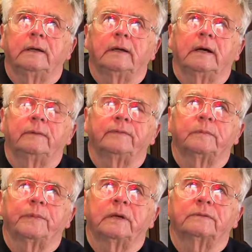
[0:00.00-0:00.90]

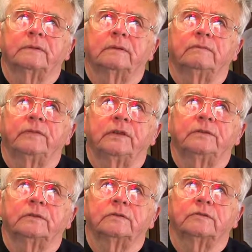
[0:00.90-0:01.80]
alphabets and
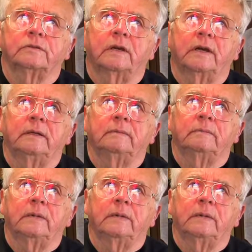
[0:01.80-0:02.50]
vintage sign